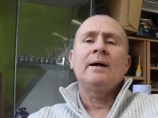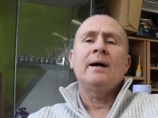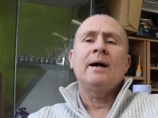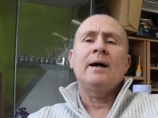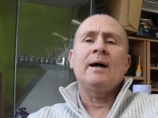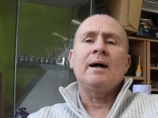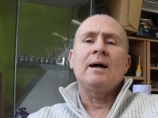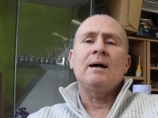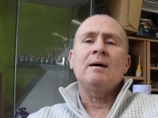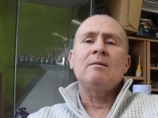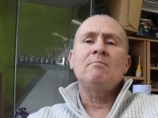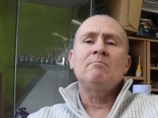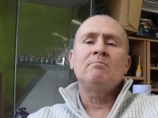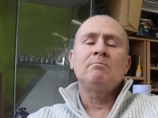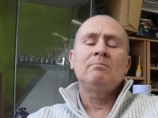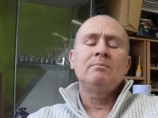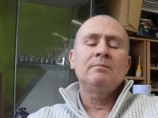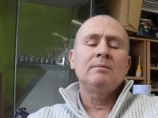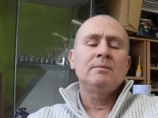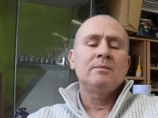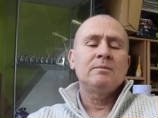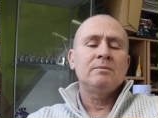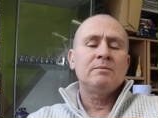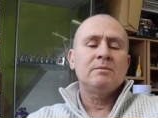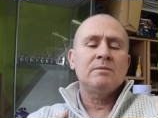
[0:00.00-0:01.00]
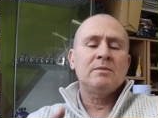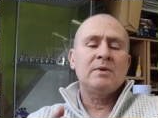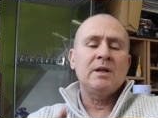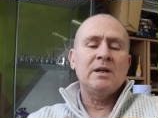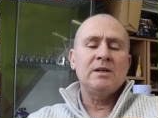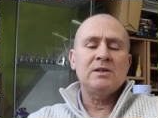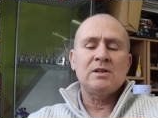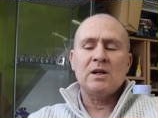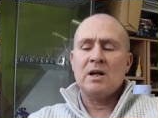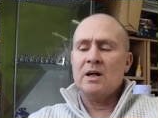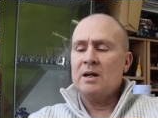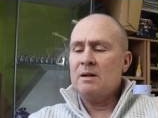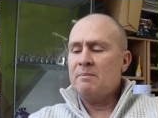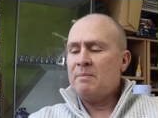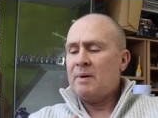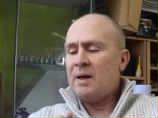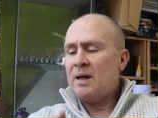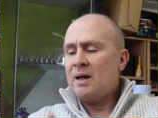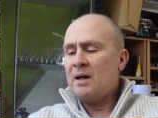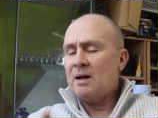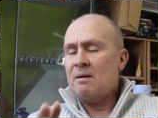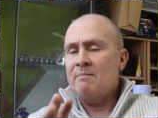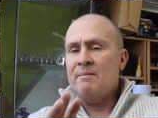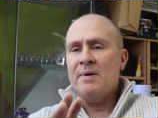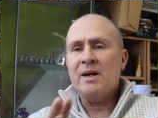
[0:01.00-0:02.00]
Um, these are going to
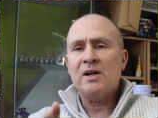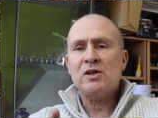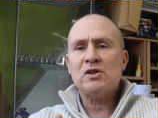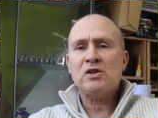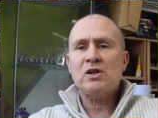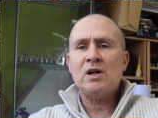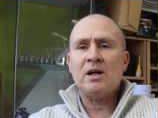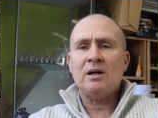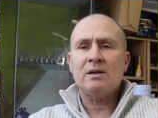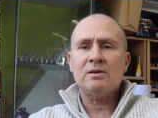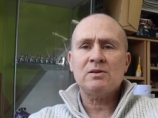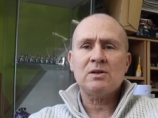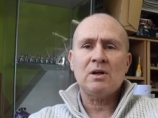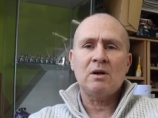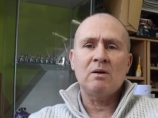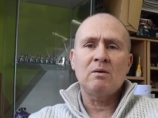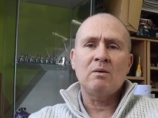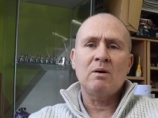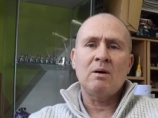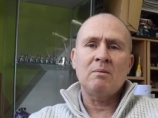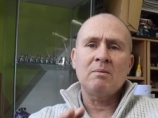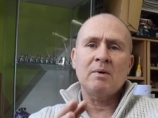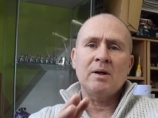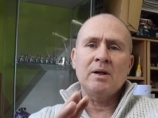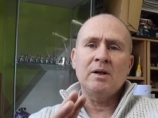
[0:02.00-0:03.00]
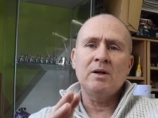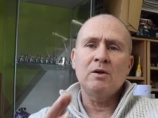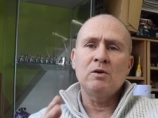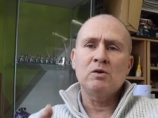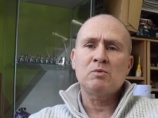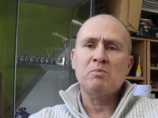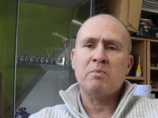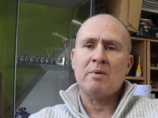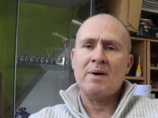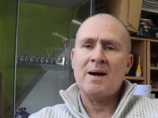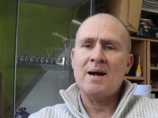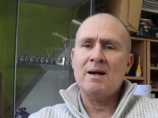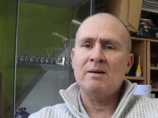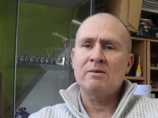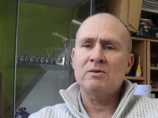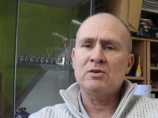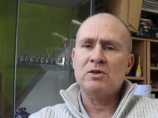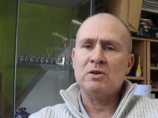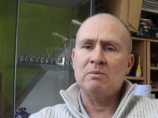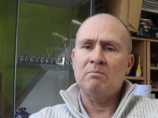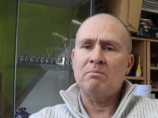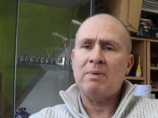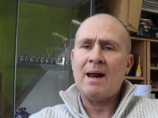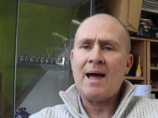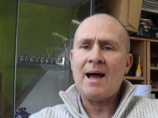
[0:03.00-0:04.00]
be a mixture, so I'm going to use
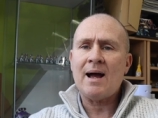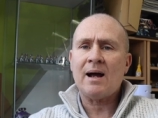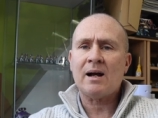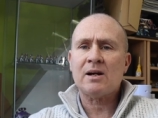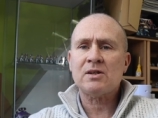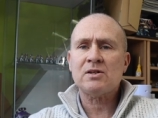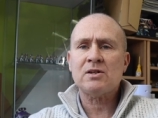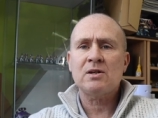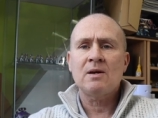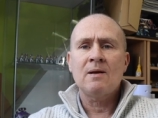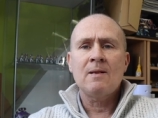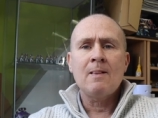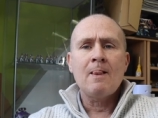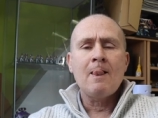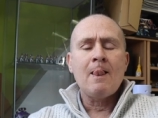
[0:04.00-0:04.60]
browns and blacks.